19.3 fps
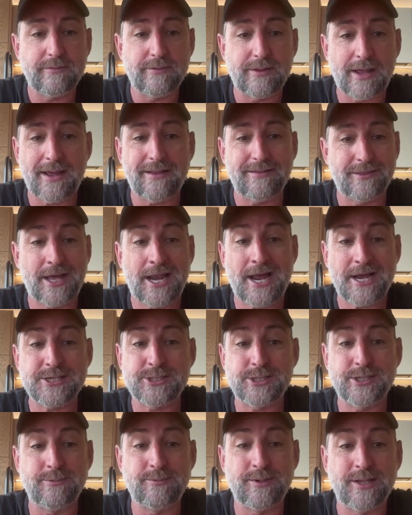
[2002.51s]
that
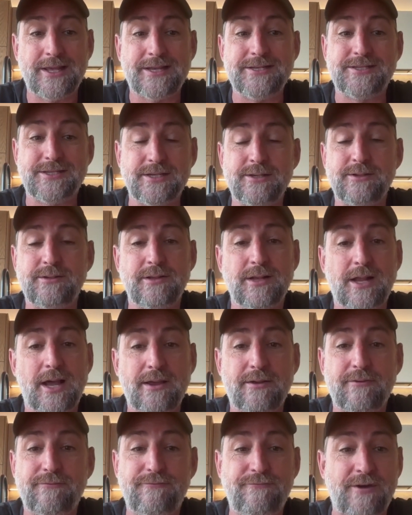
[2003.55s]
actually when they did
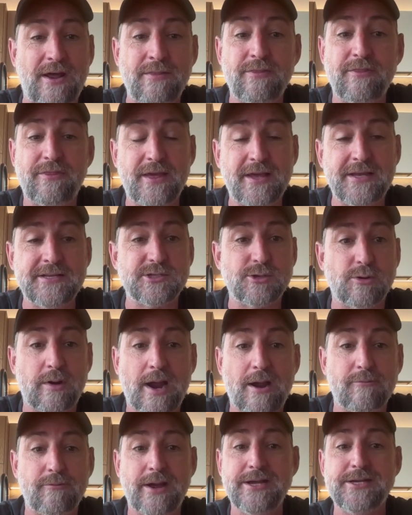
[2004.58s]
like fun things or
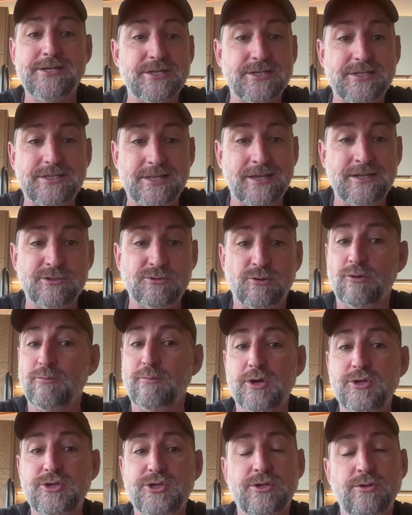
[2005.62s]
outrageous things or
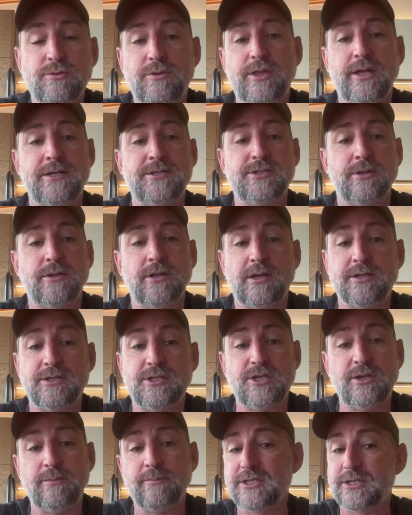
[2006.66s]
emotional things on the
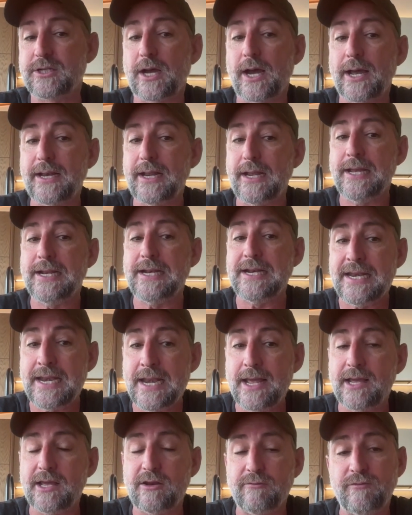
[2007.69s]
consumer side, it
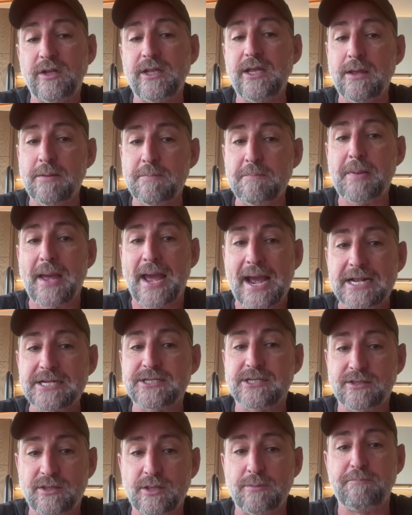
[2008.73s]
negatively
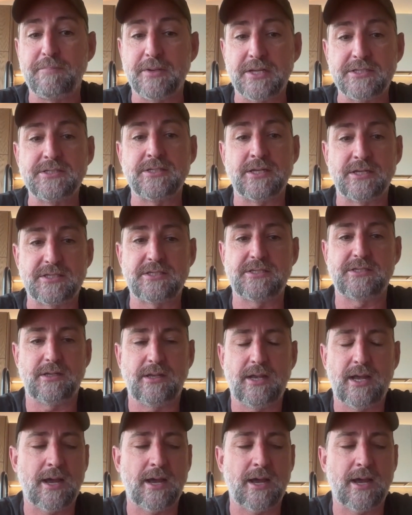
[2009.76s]
impacted the business